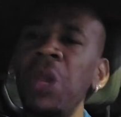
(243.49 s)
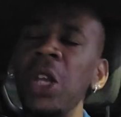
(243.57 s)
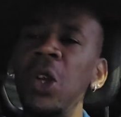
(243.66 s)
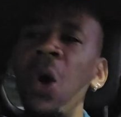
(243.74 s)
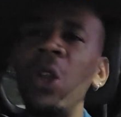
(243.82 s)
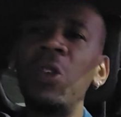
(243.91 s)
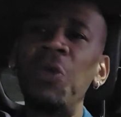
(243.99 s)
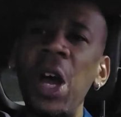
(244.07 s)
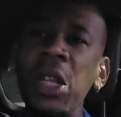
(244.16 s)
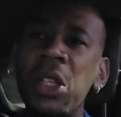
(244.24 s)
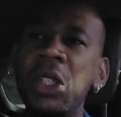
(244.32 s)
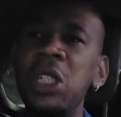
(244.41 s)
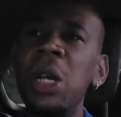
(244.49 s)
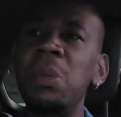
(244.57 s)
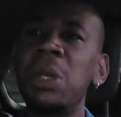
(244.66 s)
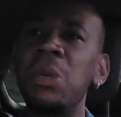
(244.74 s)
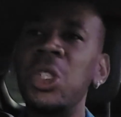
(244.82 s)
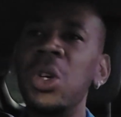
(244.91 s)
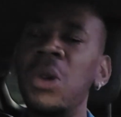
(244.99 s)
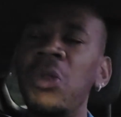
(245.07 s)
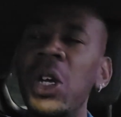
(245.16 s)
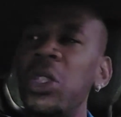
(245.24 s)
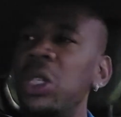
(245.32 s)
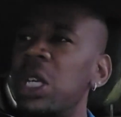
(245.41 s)
And you only fight the symptoms, you'll
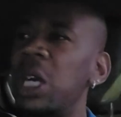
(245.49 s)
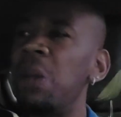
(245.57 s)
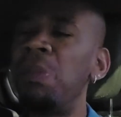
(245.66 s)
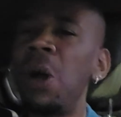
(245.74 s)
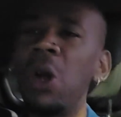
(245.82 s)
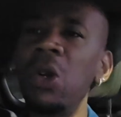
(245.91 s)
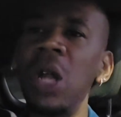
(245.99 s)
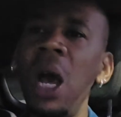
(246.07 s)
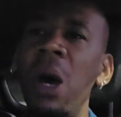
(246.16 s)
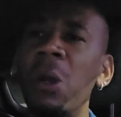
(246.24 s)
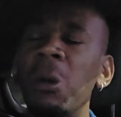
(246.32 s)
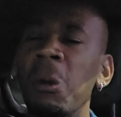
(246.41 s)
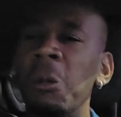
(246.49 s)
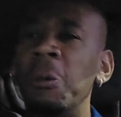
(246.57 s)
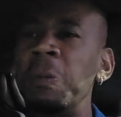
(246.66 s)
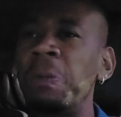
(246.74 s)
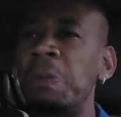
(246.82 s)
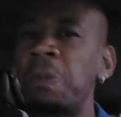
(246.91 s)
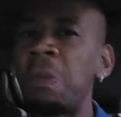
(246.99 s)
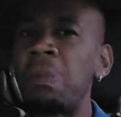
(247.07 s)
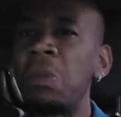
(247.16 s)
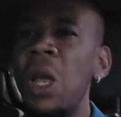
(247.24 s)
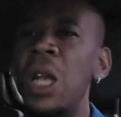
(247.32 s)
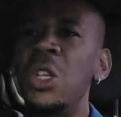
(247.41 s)
eventually get burned out,
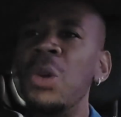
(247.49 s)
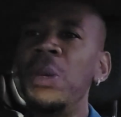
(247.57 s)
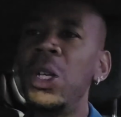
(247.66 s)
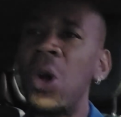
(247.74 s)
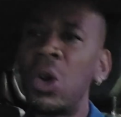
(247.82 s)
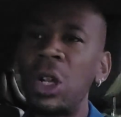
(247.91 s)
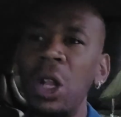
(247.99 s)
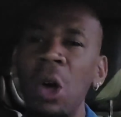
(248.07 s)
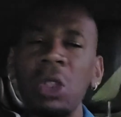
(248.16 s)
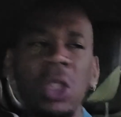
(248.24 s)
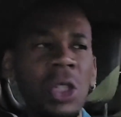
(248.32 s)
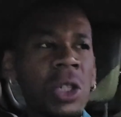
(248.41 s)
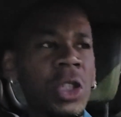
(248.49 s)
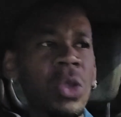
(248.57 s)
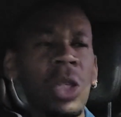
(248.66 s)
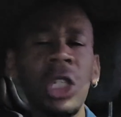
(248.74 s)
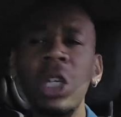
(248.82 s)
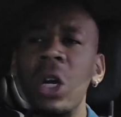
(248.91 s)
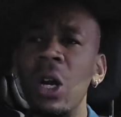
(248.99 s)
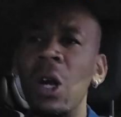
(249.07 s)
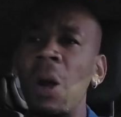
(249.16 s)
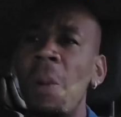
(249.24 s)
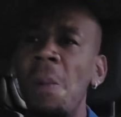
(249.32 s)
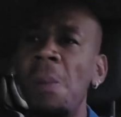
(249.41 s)
and you'll be no closer to a
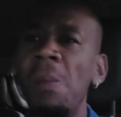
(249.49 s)
cure.